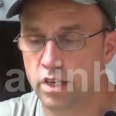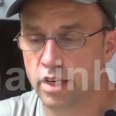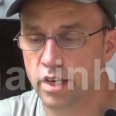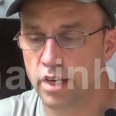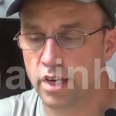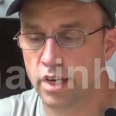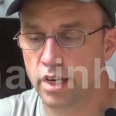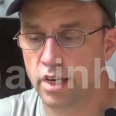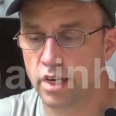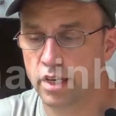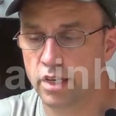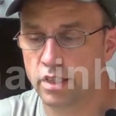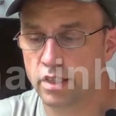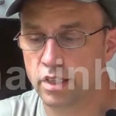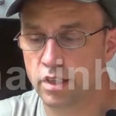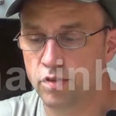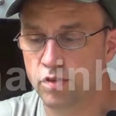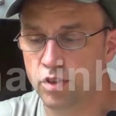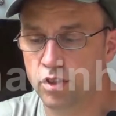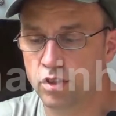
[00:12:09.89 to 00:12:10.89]

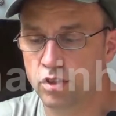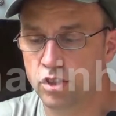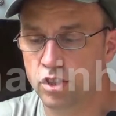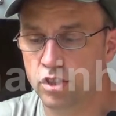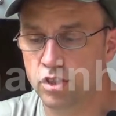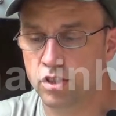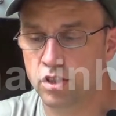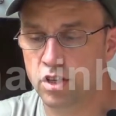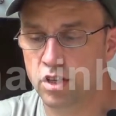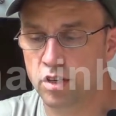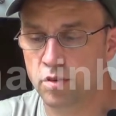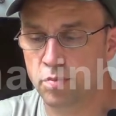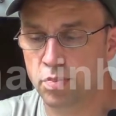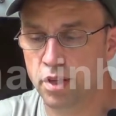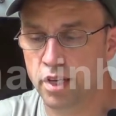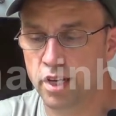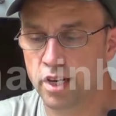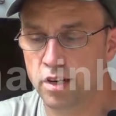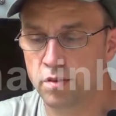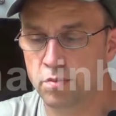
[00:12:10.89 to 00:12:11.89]
and if you're just going to
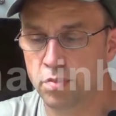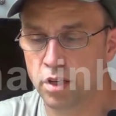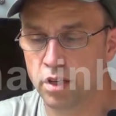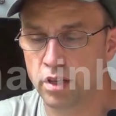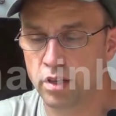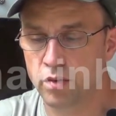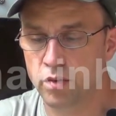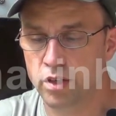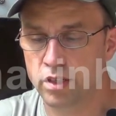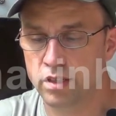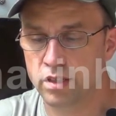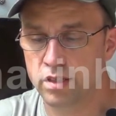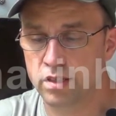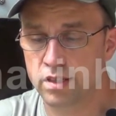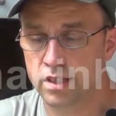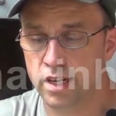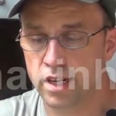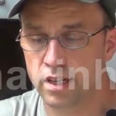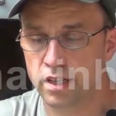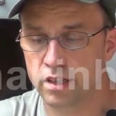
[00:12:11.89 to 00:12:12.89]
plan on building one
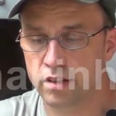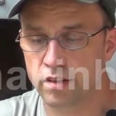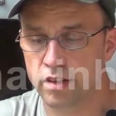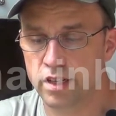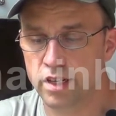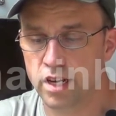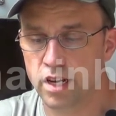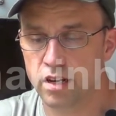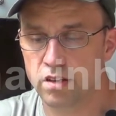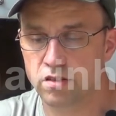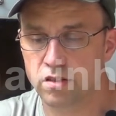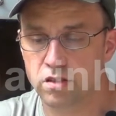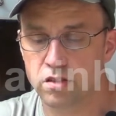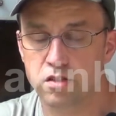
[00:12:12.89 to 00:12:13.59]
style of greenhouse,